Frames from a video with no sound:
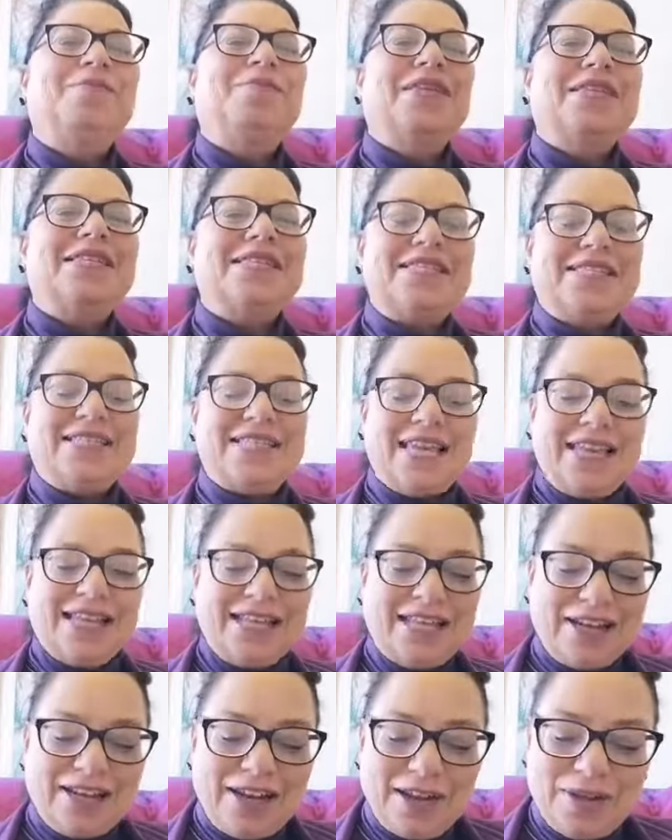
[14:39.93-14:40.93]
Stay
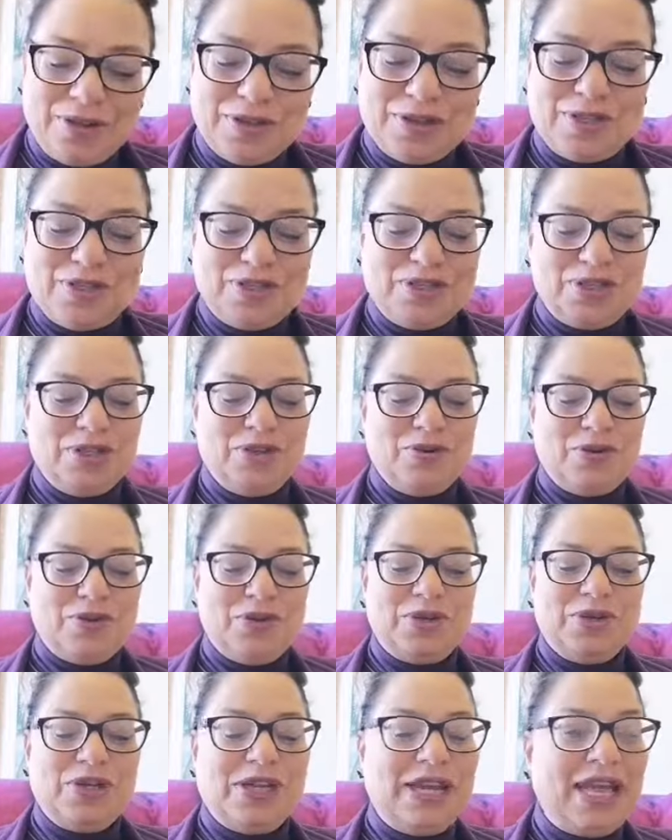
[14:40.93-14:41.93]
close to your
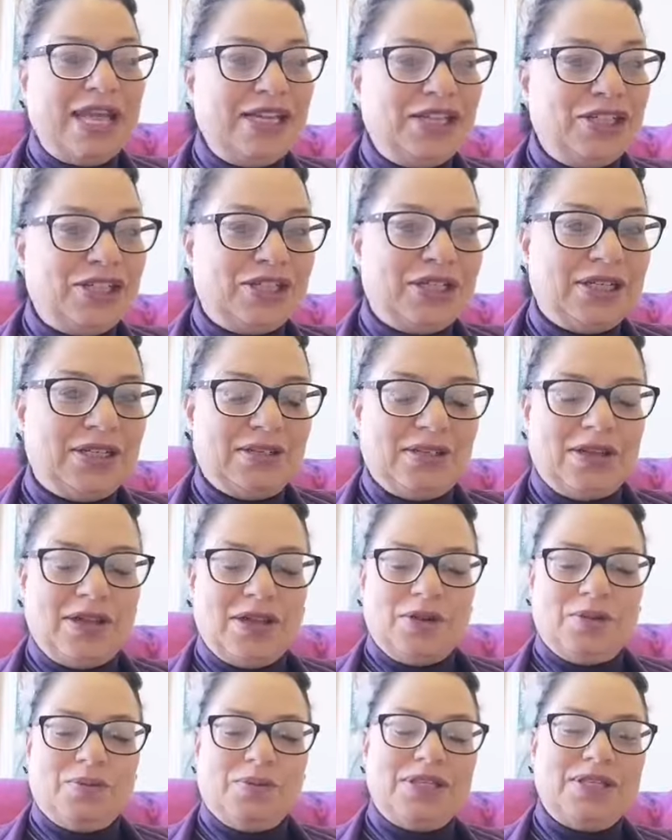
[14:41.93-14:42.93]
connection
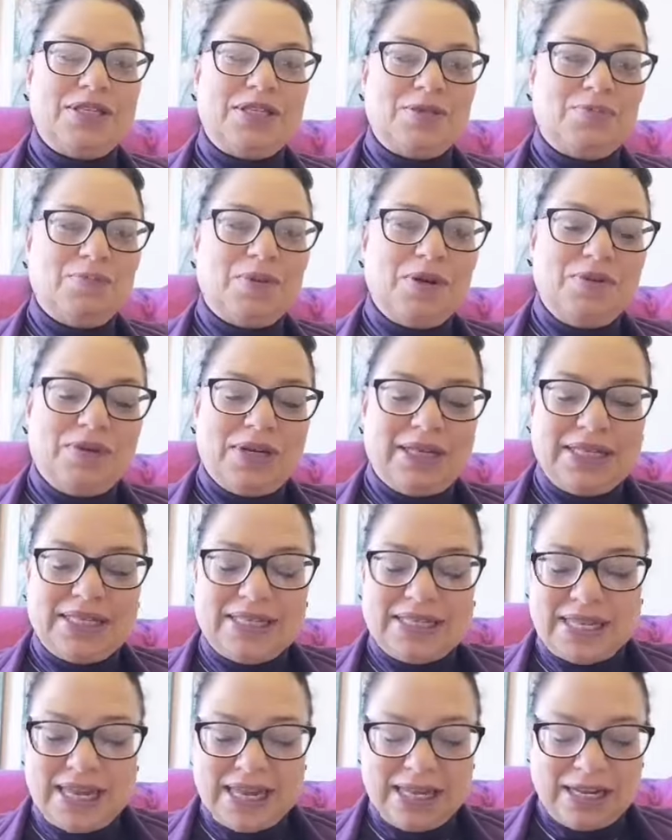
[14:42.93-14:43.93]
with spirit.
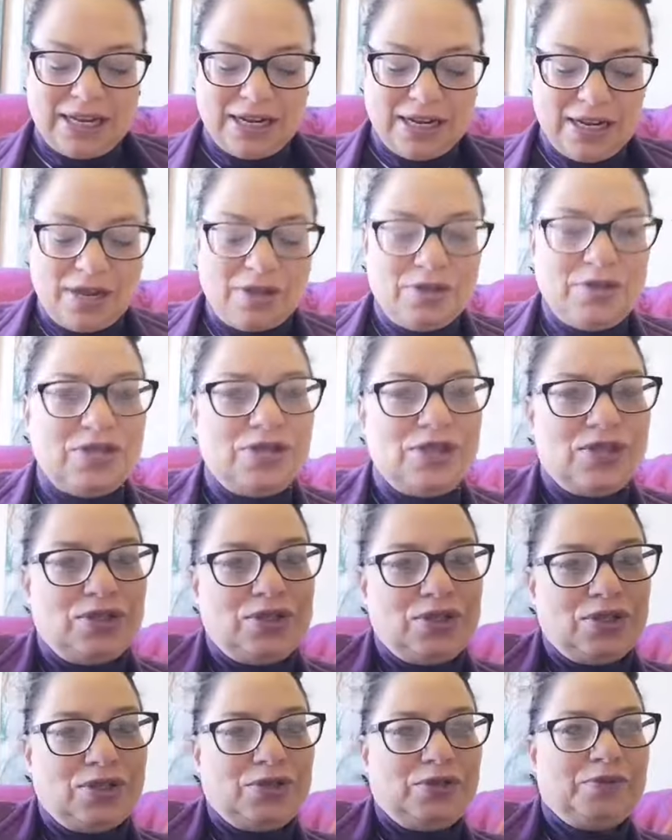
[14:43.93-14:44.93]
Stay close
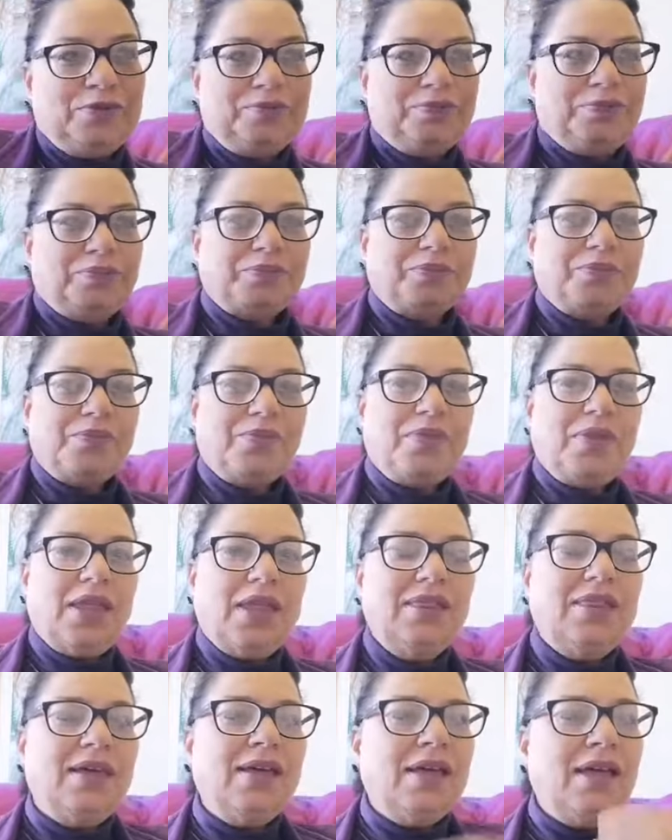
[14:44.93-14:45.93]
to
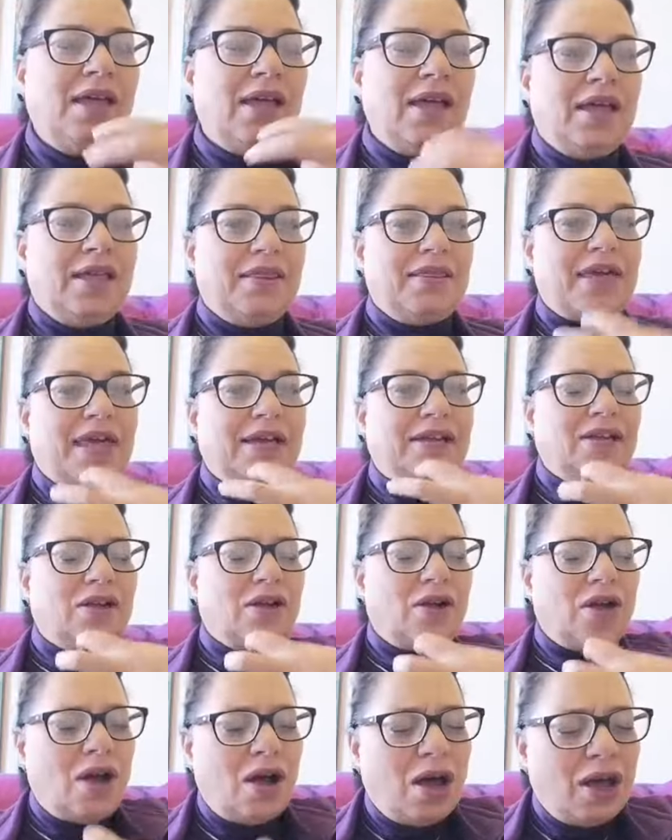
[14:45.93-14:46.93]
that
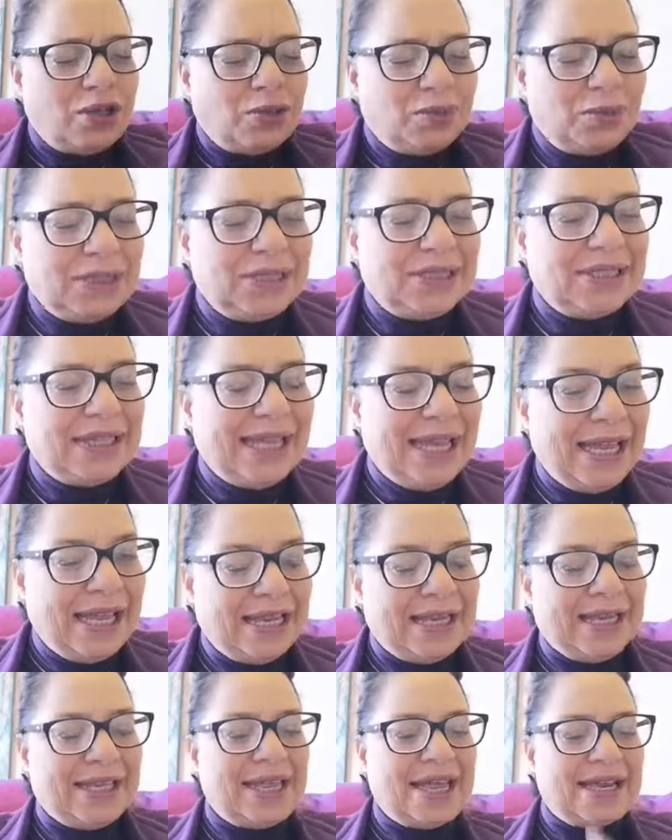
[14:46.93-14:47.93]
God
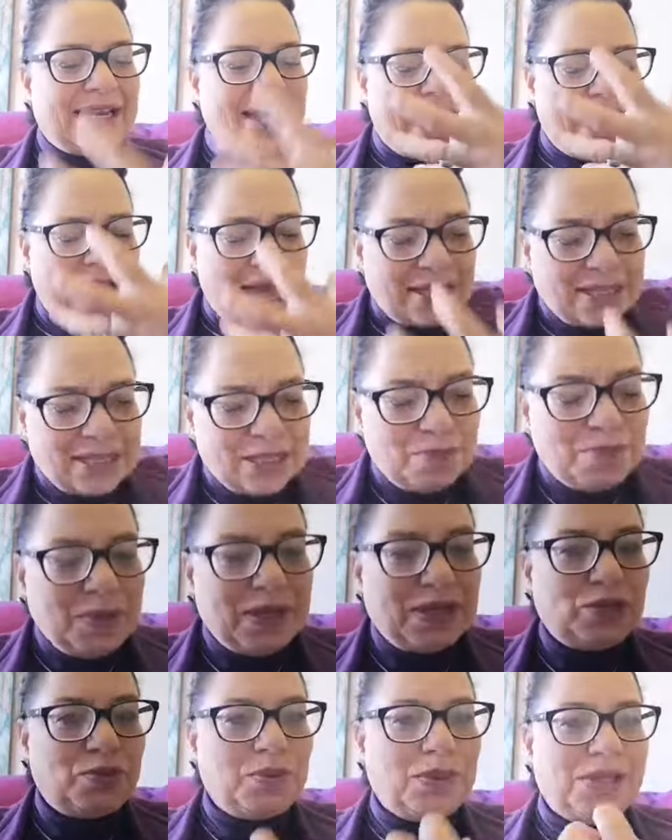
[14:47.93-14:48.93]
within, that
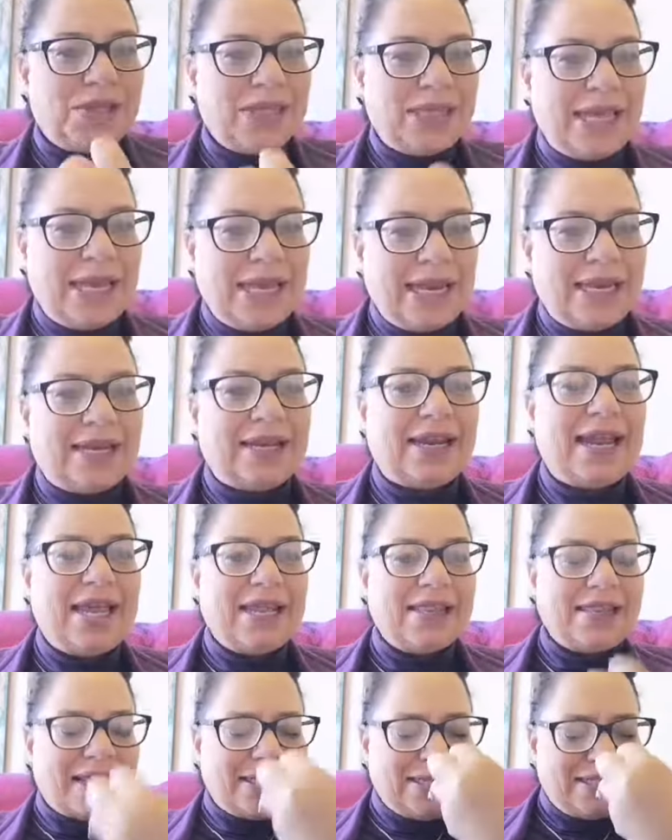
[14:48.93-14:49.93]
aspect within,
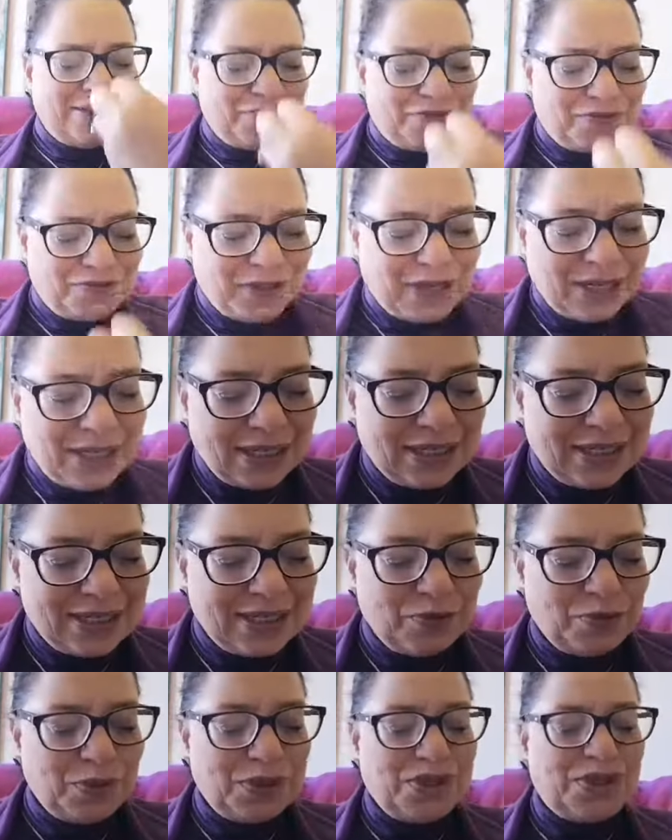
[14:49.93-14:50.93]
that
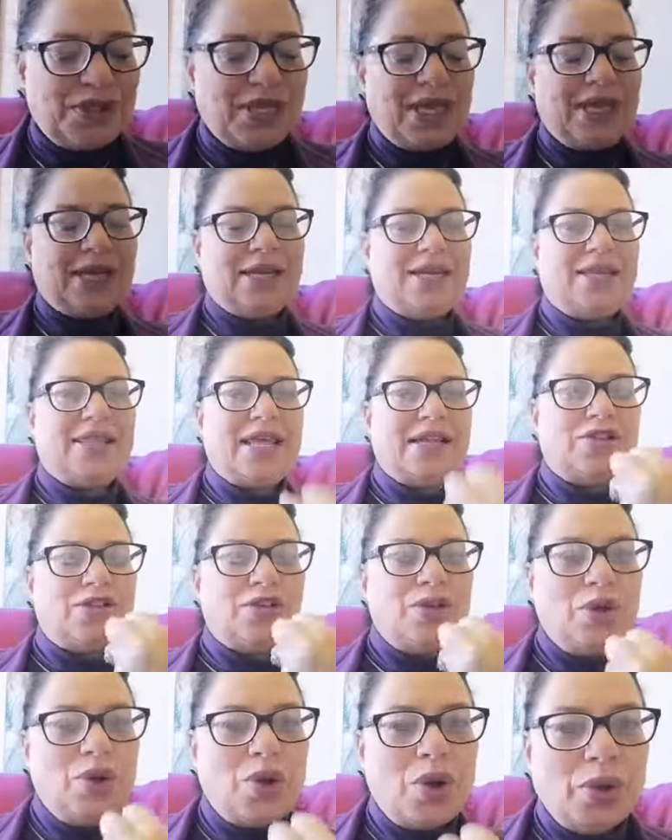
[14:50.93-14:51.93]
divinity within, that
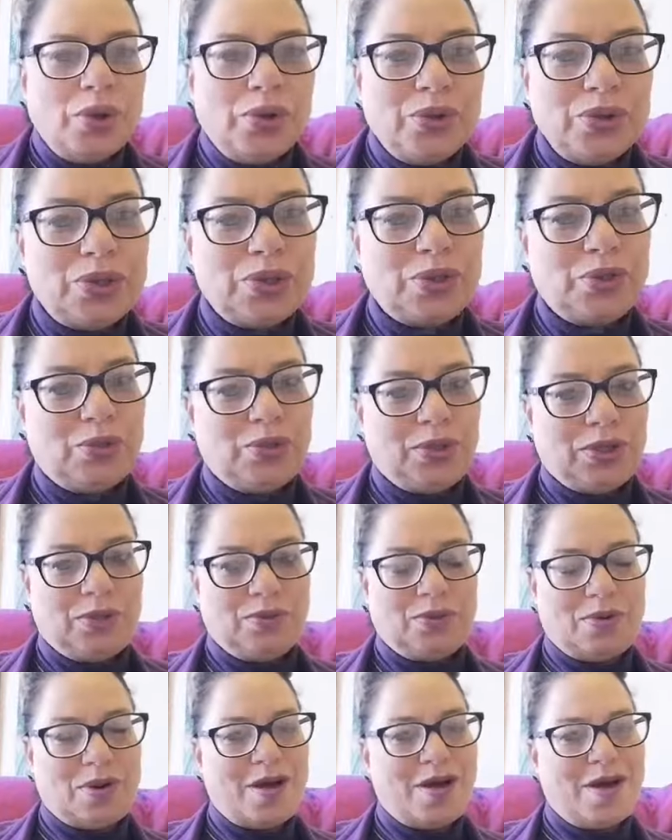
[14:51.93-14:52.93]
knows who
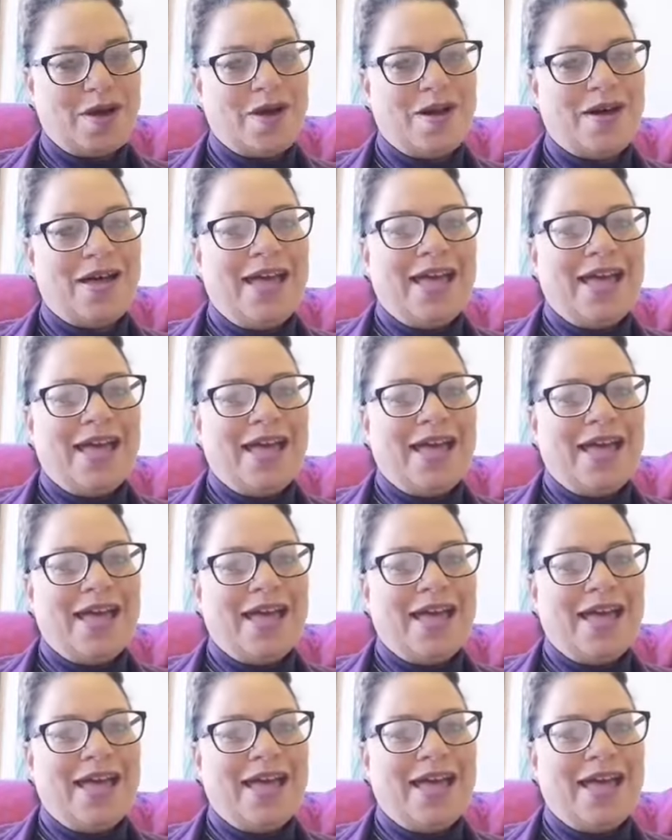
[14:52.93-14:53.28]
you are,